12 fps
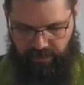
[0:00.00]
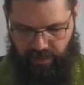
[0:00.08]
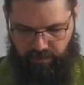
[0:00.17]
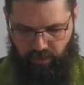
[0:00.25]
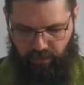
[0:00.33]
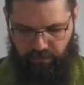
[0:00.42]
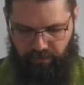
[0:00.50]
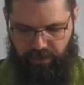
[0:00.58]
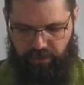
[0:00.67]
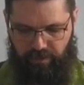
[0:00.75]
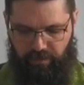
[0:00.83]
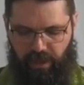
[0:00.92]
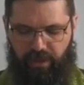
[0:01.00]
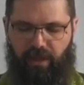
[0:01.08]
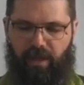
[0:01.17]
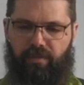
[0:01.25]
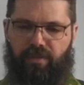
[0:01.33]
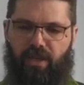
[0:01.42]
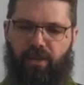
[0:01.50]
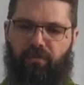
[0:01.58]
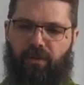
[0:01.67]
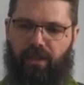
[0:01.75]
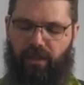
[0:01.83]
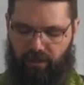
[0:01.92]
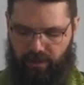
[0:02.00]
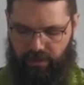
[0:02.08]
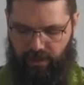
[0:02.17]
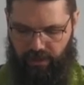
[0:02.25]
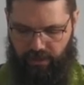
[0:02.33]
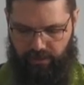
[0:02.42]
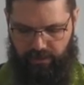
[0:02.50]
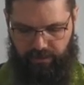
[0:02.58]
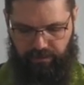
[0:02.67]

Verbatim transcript: and both fish and men came safely on land.